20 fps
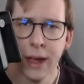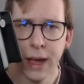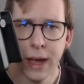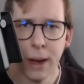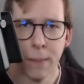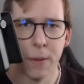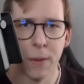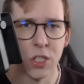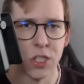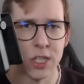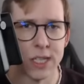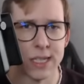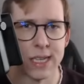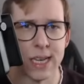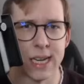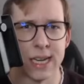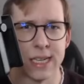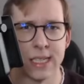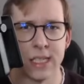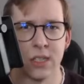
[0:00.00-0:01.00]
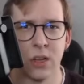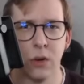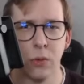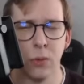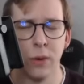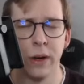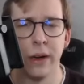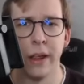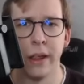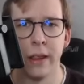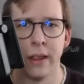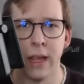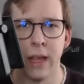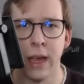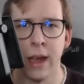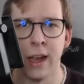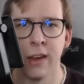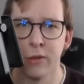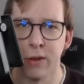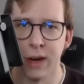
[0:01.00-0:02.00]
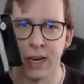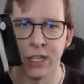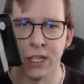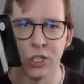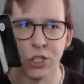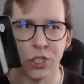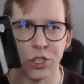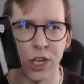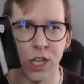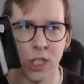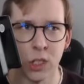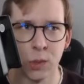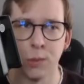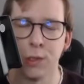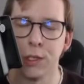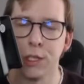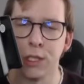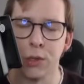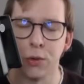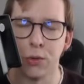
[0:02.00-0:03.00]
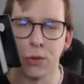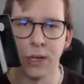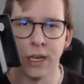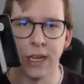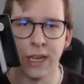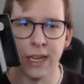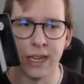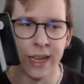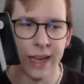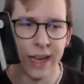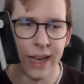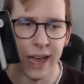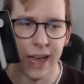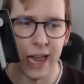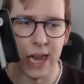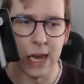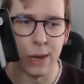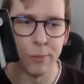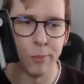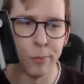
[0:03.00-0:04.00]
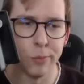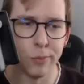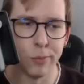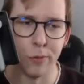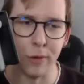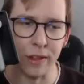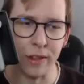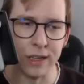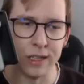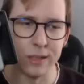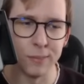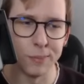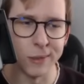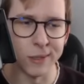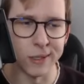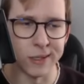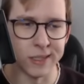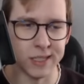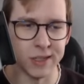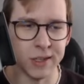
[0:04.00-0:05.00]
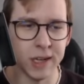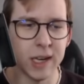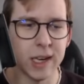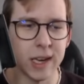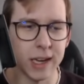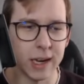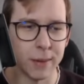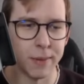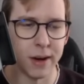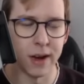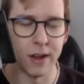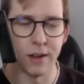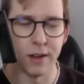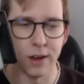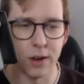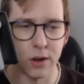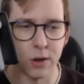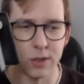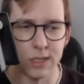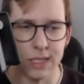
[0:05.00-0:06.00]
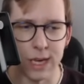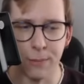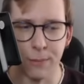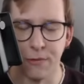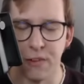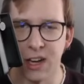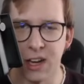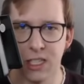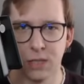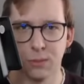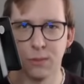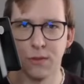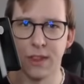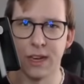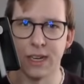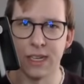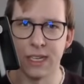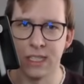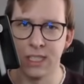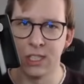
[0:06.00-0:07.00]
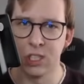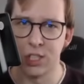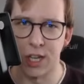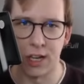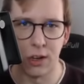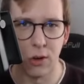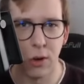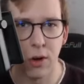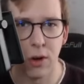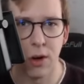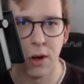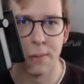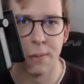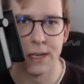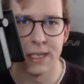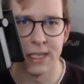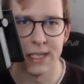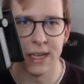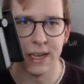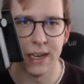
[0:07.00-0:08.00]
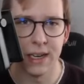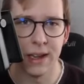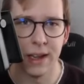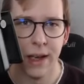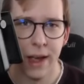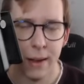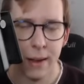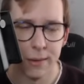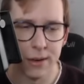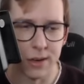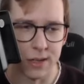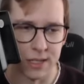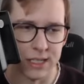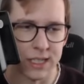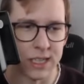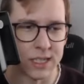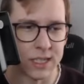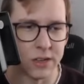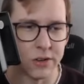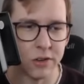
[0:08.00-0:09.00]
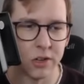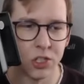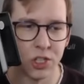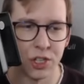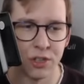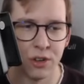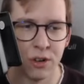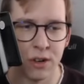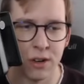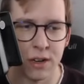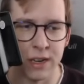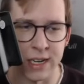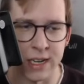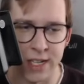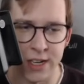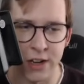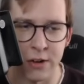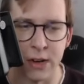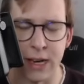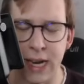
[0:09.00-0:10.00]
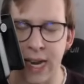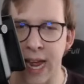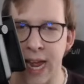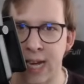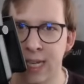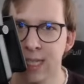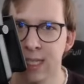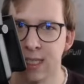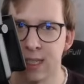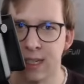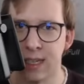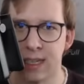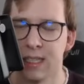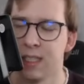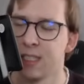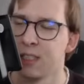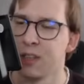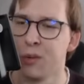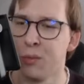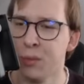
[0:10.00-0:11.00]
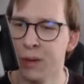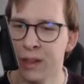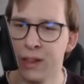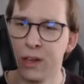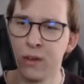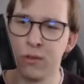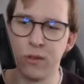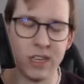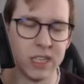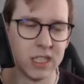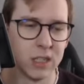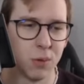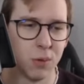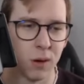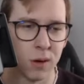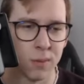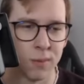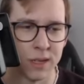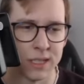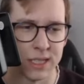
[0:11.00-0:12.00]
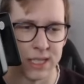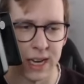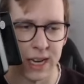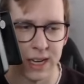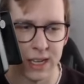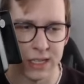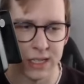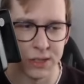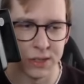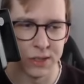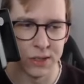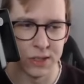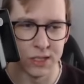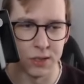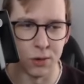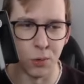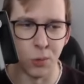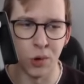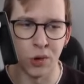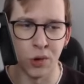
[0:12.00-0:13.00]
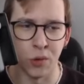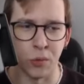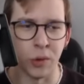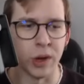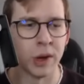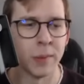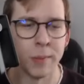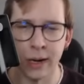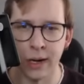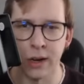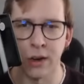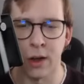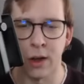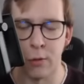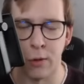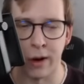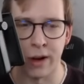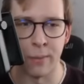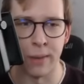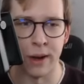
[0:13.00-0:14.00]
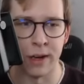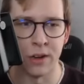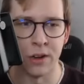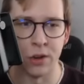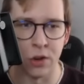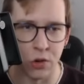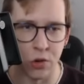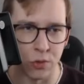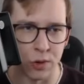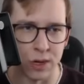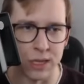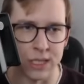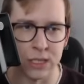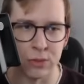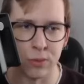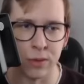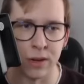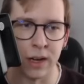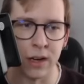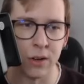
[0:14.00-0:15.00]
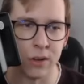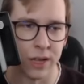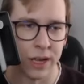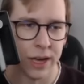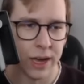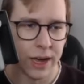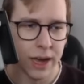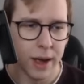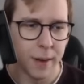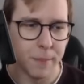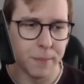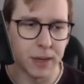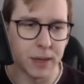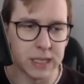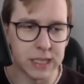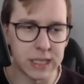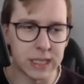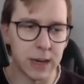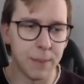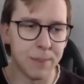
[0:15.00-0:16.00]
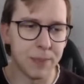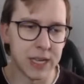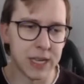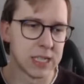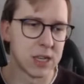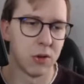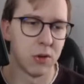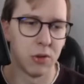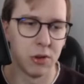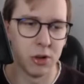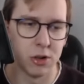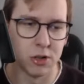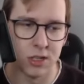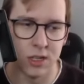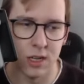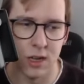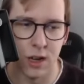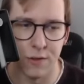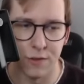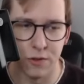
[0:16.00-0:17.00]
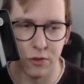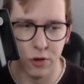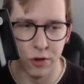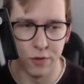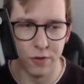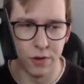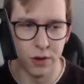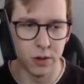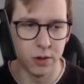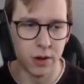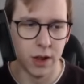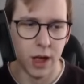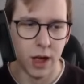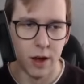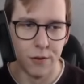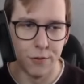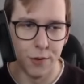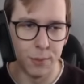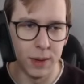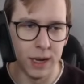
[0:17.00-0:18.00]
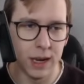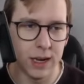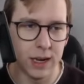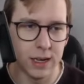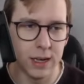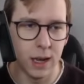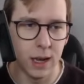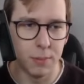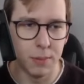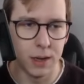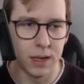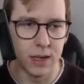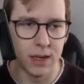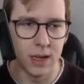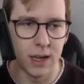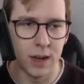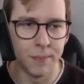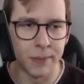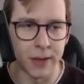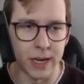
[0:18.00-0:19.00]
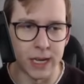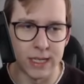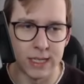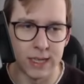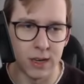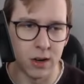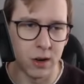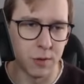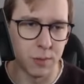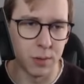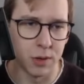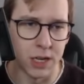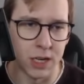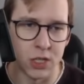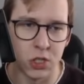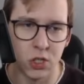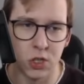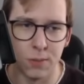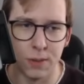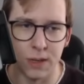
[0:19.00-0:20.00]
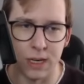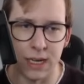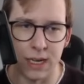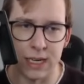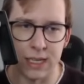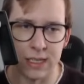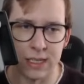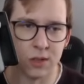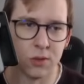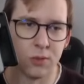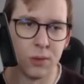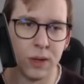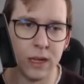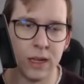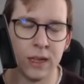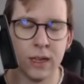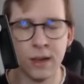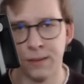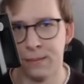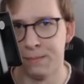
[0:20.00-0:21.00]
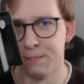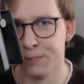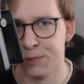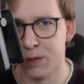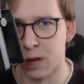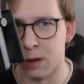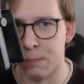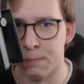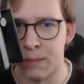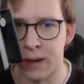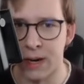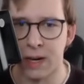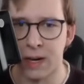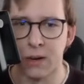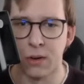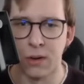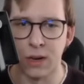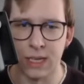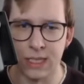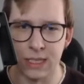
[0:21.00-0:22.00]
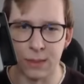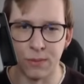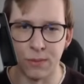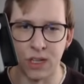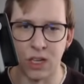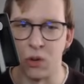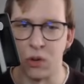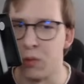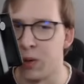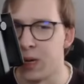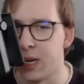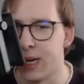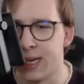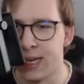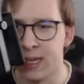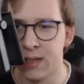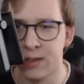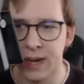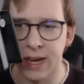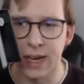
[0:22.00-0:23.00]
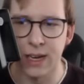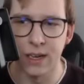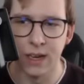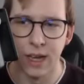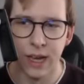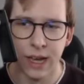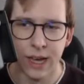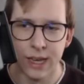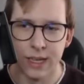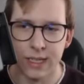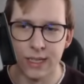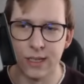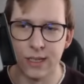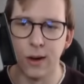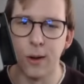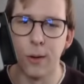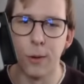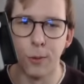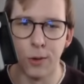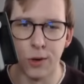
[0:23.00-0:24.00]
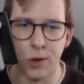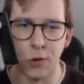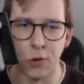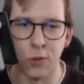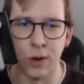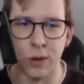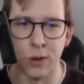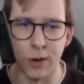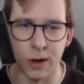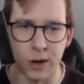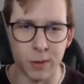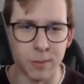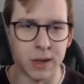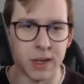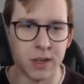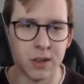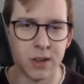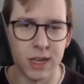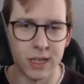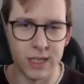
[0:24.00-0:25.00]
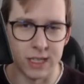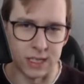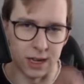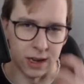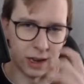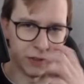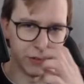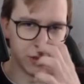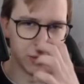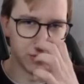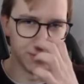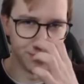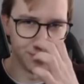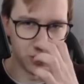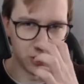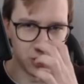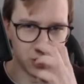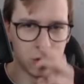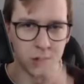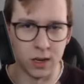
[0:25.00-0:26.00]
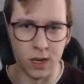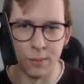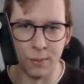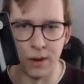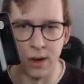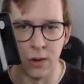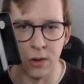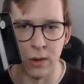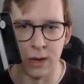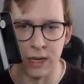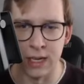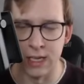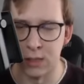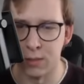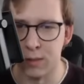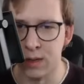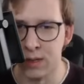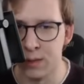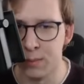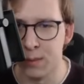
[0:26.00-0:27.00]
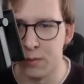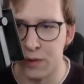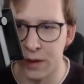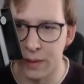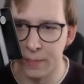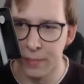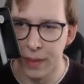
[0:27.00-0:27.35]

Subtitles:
but just has not really the great charge moves to really help with it, because you need like a better ghost type fast move that isn't Shadow Claw basically, because it doesn't learn Shadow Claw. It has currently Hex, and it's not really the greatest Pokemon sadly to use, so would not really recommend you to try this one out. But next on we're going to have Drifloon. For me, clear B tier, has a lot of potential, but like it's not really top meta or like something that you really need to get, so would not really recommend you to get this. I have to put you a little bit lower here as well, to be fair.